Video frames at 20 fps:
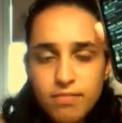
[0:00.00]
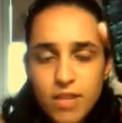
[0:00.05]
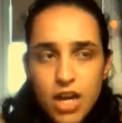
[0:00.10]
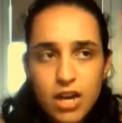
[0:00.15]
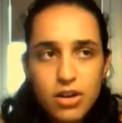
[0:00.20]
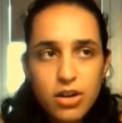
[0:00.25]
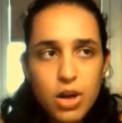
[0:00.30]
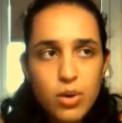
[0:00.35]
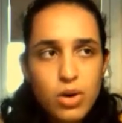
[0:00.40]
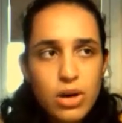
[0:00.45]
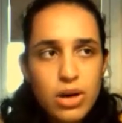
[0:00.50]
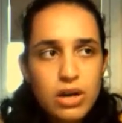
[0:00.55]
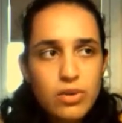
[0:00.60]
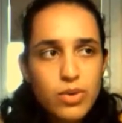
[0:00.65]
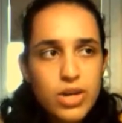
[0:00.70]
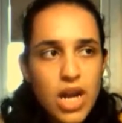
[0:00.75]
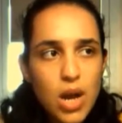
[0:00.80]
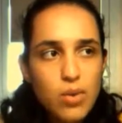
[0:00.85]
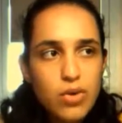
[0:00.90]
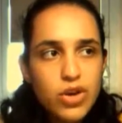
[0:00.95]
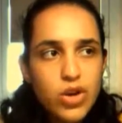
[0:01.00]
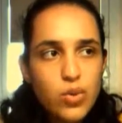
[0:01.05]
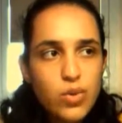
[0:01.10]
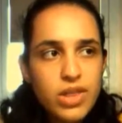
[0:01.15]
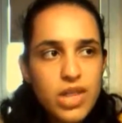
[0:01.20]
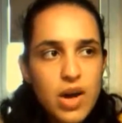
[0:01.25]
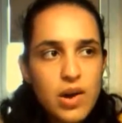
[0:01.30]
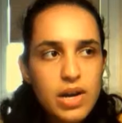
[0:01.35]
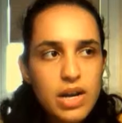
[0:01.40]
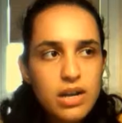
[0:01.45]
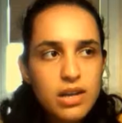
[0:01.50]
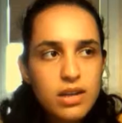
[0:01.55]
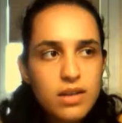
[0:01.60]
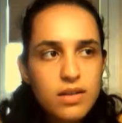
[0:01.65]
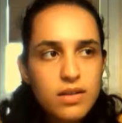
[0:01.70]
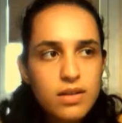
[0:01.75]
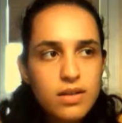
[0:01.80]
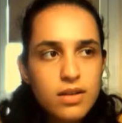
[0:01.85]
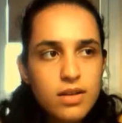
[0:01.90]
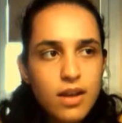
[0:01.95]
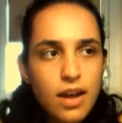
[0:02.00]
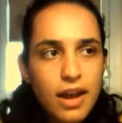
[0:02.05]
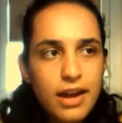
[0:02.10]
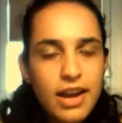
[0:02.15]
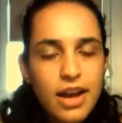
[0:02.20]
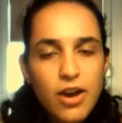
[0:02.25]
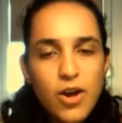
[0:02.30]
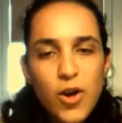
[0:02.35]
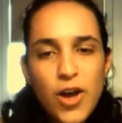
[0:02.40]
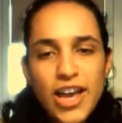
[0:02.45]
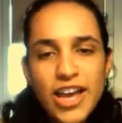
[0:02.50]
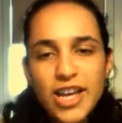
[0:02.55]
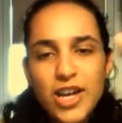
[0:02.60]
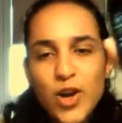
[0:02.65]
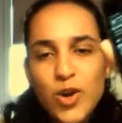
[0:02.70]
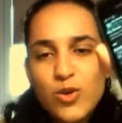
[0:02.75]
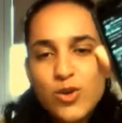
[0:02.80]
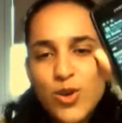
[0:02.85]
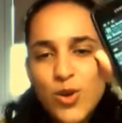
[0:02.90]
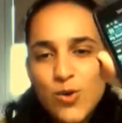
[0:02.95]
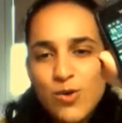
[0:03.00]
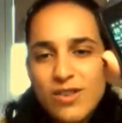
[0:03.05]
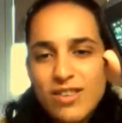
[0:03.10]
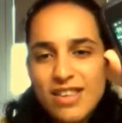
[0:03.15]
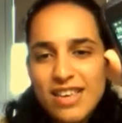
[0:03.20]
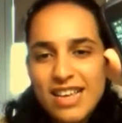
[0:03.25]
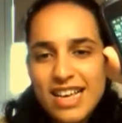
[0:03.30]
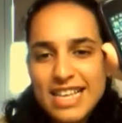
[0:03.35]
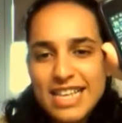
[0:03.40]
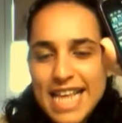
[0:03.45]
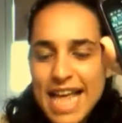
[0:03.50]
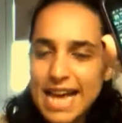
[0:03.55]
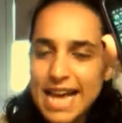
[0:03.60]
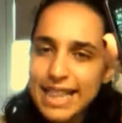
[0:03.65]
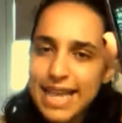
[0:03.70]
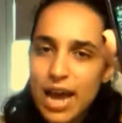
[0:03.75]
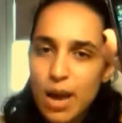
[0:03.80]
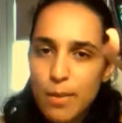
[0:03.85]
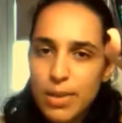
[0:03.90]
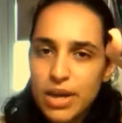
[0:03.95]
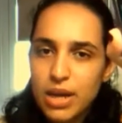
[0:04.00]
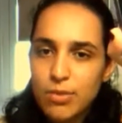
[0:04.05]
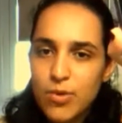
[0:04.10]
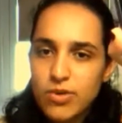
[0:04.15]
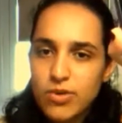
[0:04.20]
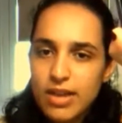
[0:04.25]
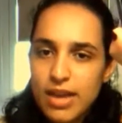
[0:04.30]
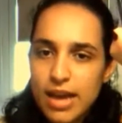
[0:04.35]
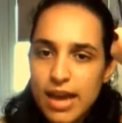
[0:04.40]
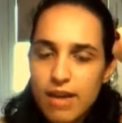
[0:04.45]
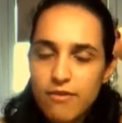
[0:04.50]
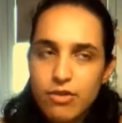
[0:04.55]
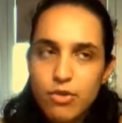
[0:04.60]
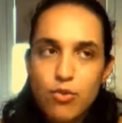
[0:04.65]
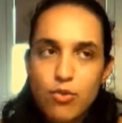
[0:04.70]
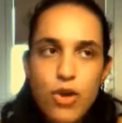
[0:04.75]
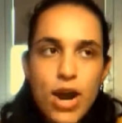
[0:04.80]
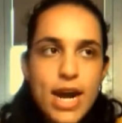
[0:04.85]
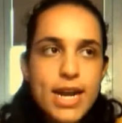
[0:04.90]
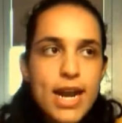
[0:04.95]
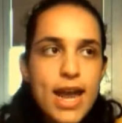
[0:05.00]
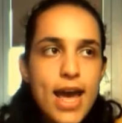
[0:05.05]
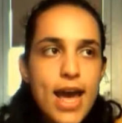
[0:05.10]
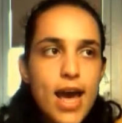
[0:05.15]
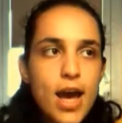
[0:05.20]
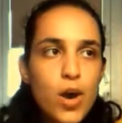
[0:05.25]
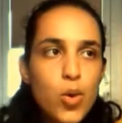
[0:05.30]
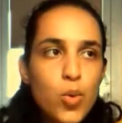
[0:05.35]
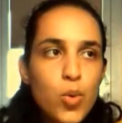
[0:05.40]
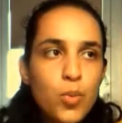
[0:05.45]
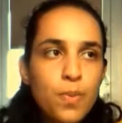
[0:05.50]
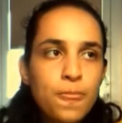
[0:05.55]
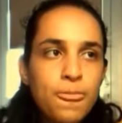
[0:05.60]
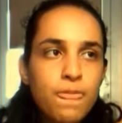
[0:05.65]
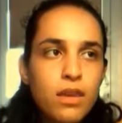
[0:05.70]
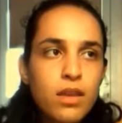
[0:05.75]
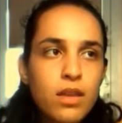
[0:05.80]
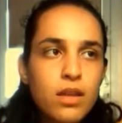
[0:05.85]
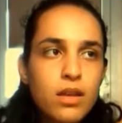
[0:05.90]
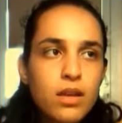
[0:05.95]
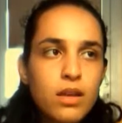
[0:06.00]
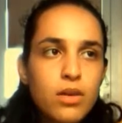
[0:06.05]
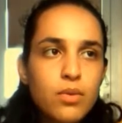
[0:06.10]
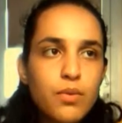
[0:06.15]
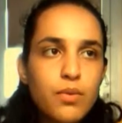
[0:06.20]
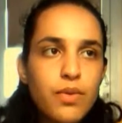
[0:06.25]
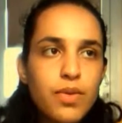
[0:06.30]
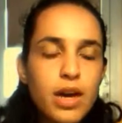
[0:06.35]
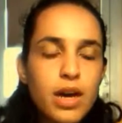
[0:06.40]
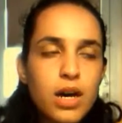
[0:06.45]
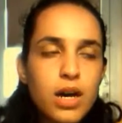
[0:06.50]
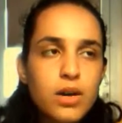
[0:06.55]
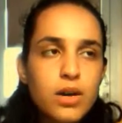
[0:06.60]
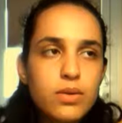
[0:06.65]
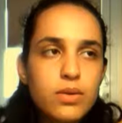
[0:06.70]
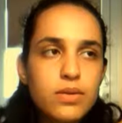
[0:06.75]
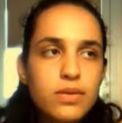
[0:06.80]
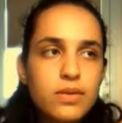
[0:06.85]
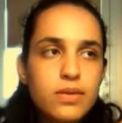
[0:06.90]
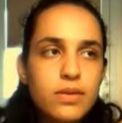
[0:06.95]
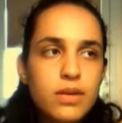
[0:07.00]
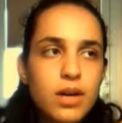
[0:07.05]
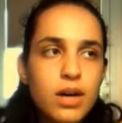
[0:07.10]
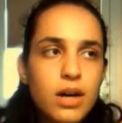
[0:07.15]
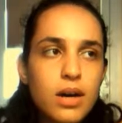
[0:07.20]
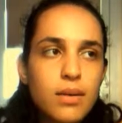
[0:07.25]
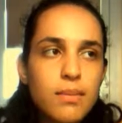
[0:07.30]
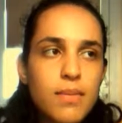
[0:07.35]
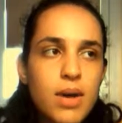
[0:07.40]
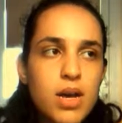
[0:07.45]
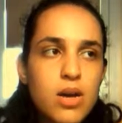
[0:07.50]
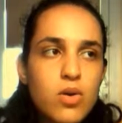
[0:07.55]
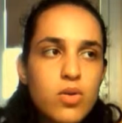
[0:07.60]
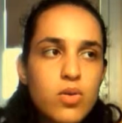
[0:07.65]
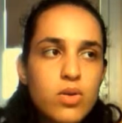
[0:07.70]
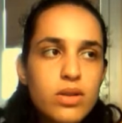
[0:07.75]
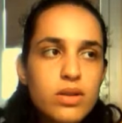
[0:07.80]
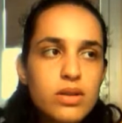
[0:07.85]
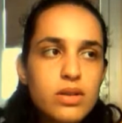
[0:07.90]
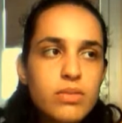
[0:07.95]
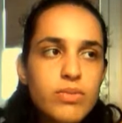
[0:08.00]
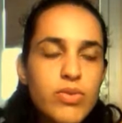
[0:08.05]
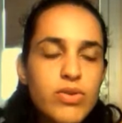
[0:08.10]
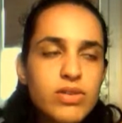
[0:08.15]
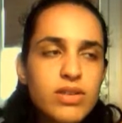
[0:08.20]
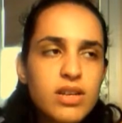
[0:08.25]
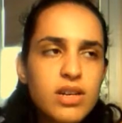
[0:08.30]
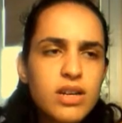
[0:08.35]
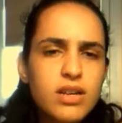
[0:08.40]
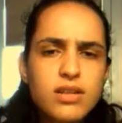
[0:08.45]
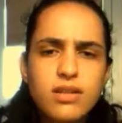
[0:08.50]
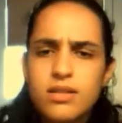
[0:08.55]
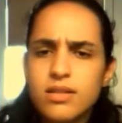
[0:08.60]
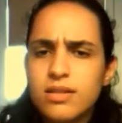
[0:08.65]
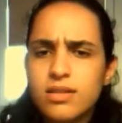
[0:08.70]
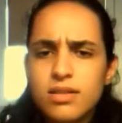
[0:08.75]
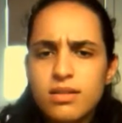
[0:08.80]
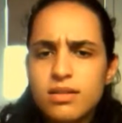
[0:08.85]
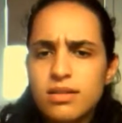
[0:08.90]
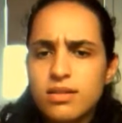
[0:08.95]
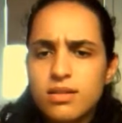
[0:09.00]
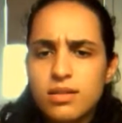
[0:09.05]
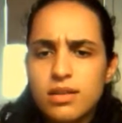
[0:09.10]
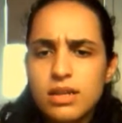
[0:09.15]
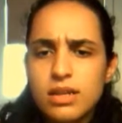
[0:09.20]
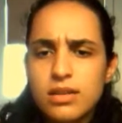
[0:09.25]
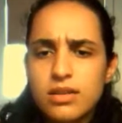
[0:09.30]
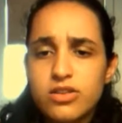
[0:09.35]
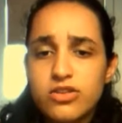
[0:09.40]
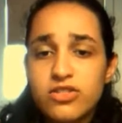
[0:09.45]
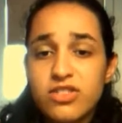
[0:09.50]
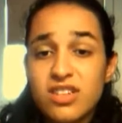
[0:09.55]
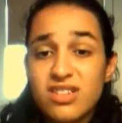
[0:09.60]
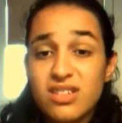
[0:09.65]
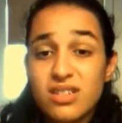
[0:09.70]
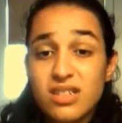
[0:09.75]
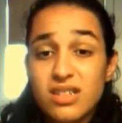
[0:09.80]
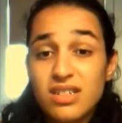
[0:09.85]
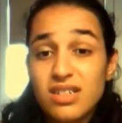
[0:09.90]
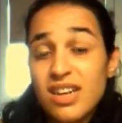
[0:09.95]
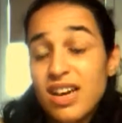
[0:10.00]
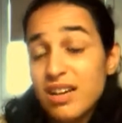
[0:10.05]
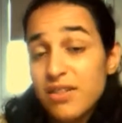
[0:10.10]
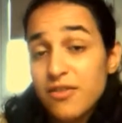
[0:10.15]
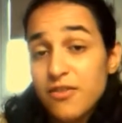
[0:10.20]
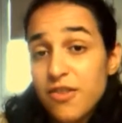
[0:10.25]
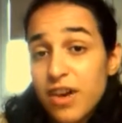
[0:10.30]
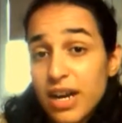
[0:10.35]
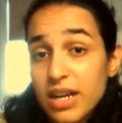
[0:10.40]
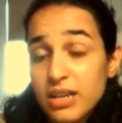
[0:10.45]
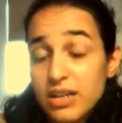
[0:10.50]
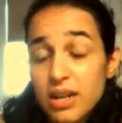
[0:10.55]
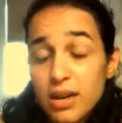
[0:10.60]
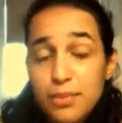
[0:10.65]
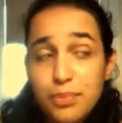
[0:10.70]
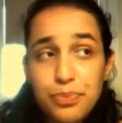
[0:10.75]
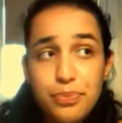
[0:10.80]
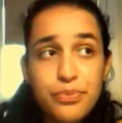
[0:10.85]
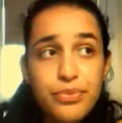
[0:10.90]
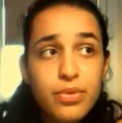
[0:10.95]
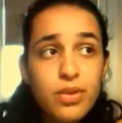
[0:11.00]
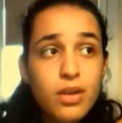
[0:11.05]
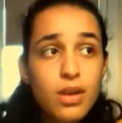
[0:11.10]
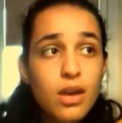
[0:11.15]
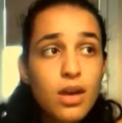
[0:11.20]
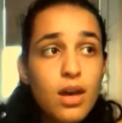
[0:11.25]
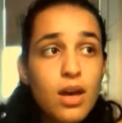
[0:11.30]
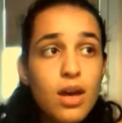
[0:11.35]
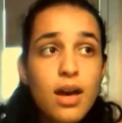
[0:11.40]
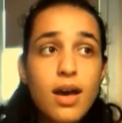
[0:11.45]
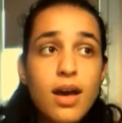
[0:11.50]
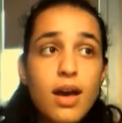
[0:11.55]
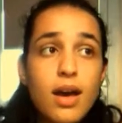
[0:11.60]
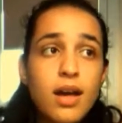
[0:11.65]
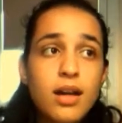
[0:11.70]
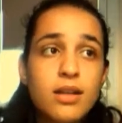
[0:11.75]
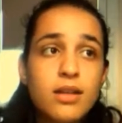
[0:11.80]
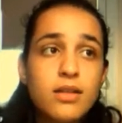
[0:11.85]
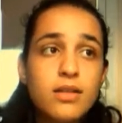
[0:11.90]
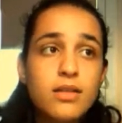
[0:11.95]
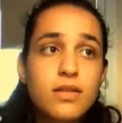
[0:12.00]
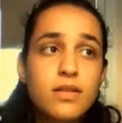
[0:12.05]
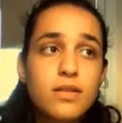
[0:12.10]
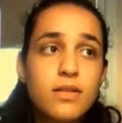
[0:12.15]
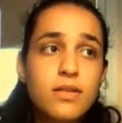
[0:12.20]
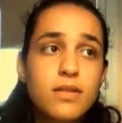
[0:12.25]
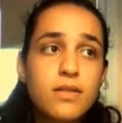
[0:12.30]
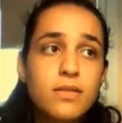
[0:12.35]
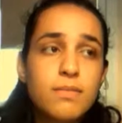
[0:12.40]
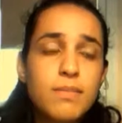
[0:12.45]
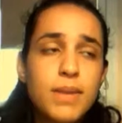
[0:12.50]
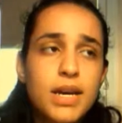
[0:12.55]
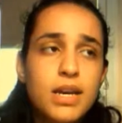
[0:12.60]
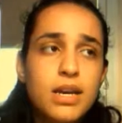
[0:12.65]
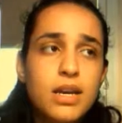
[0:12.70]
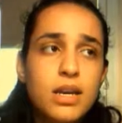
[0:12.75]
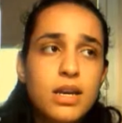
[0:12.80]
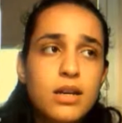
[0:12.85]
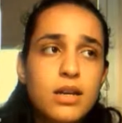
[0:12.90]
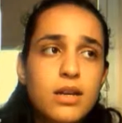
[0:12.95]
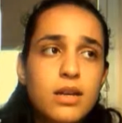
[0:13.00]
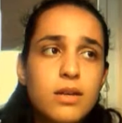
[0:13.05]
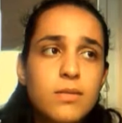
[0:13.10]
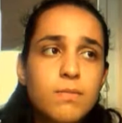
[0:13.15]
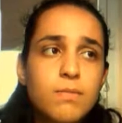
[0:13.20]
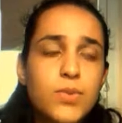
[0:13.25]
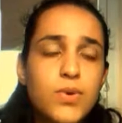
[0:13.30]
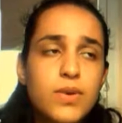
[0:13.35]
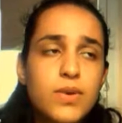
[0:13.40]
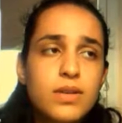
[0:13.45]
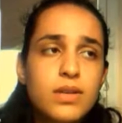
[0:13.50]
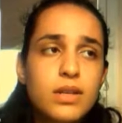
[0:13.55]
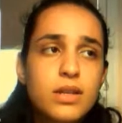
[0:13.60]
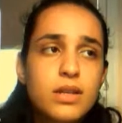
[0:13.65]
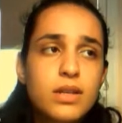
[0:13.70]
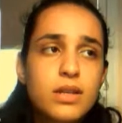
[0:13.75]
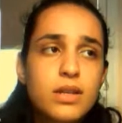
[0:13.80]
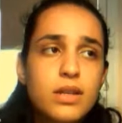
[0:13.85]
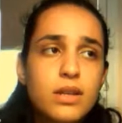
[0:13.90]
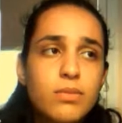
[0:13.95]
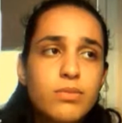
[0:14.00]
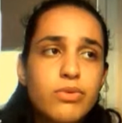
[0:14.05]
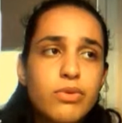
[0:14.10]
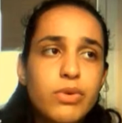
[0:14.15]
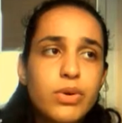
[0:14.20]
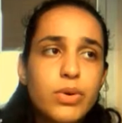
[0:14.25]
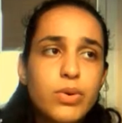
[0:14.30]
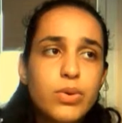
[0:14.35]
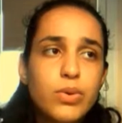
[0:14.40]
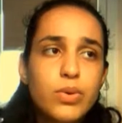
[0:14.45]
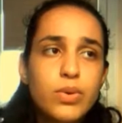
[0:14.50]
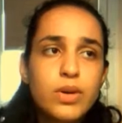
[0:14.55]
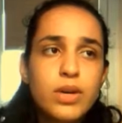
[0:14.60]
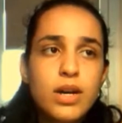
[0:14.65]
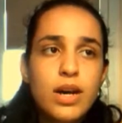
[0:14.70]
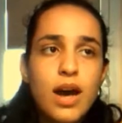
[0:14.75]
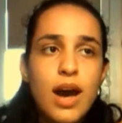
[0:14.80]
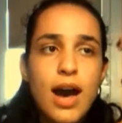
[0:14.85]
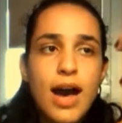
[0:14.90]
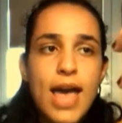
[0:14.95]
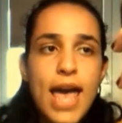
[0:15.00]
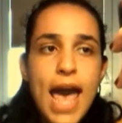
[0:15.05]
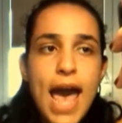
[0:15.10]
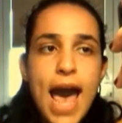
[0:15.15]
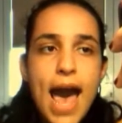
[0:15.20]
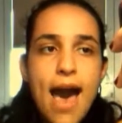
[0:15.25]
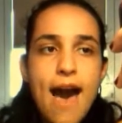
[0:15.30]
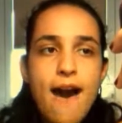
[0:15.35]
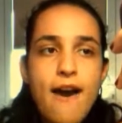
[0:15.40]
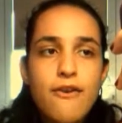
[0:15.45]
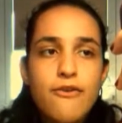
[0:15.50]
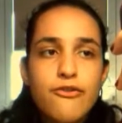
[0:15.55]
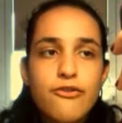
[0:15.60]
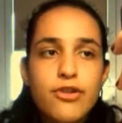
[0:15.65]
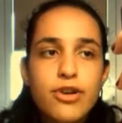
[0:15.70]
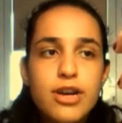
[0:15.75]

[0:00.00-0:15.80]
I don't know what I would do without it. And I can also see exactly how many books I have. And right now, without my oldest books this just doesn't can't find them, and my books in Hebrew, I have